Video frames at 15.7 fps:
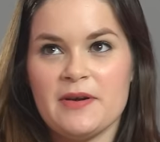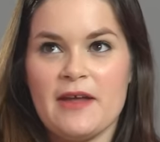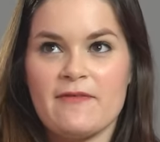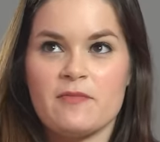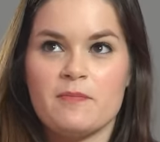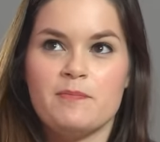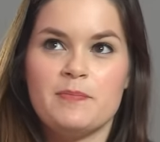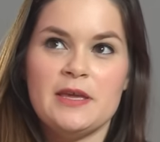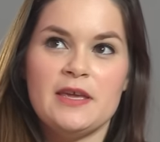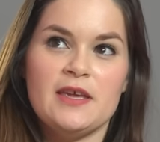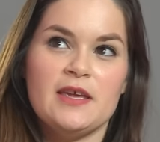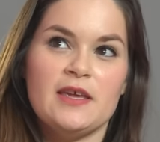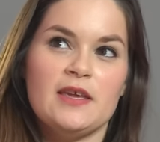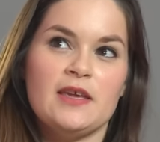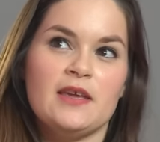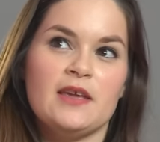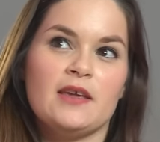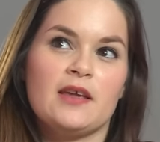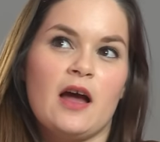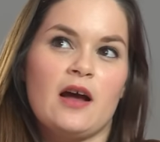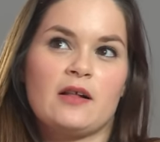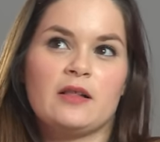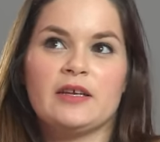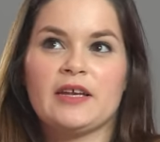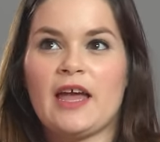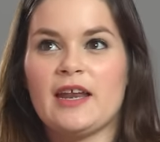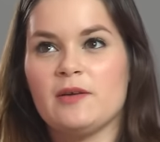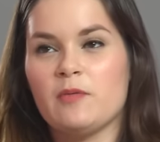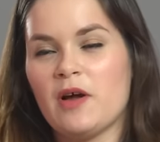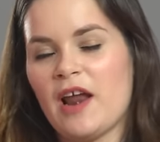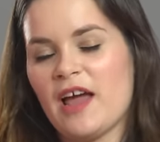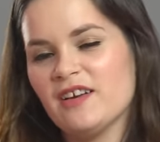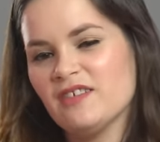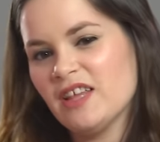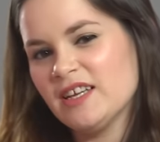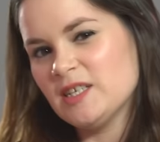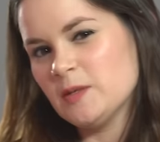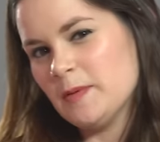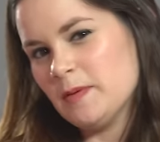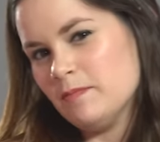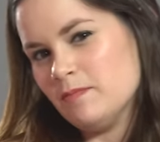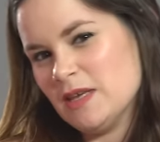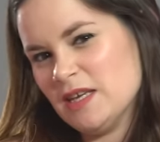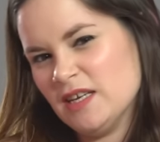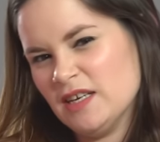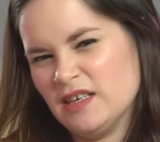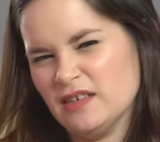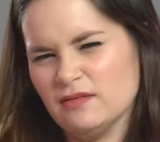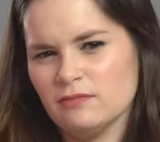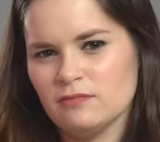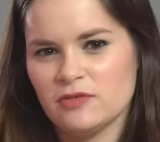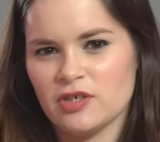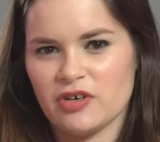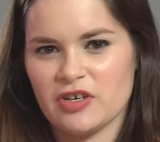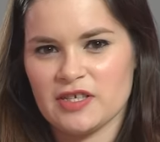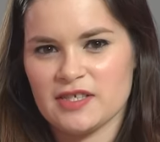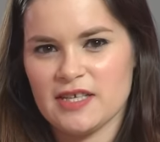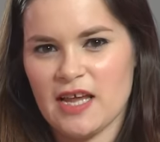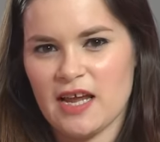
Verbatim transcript: I would never be cuckolding anyone. I don't like to be mean during